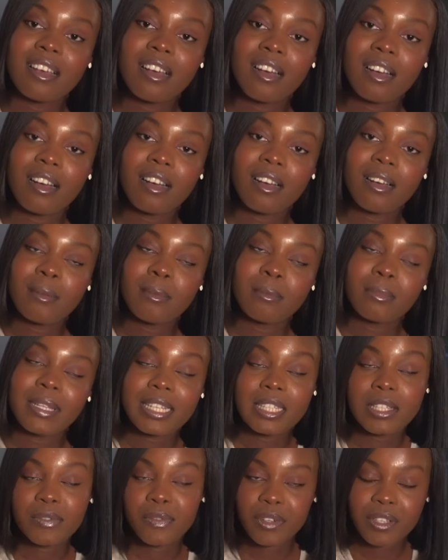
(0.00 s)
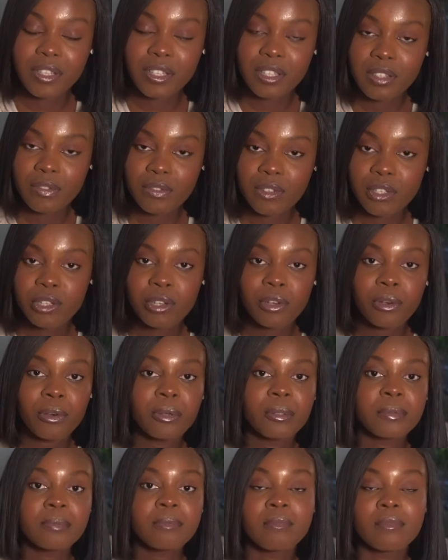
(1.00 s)
That's it for this
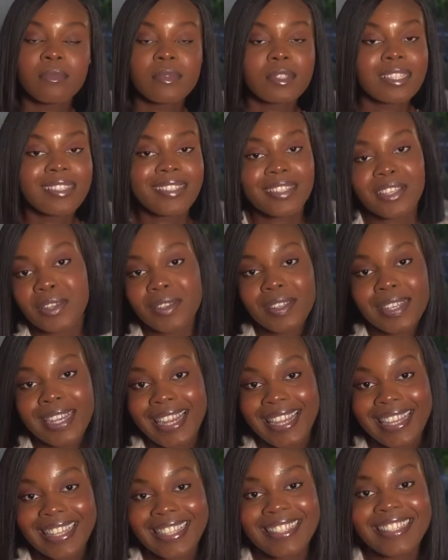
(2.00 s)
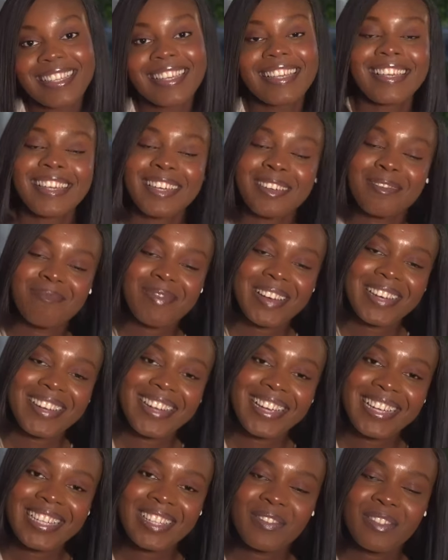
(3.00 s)
video. See you guys in my
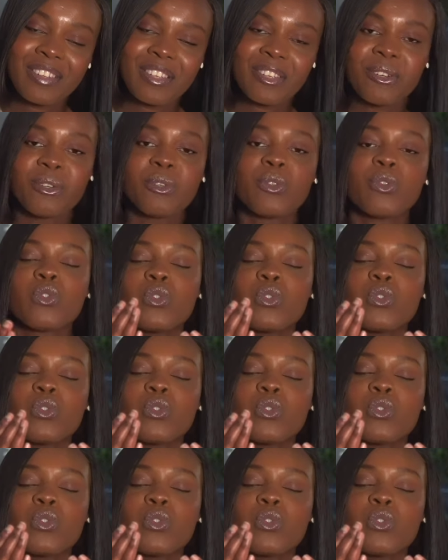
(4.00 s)
next video.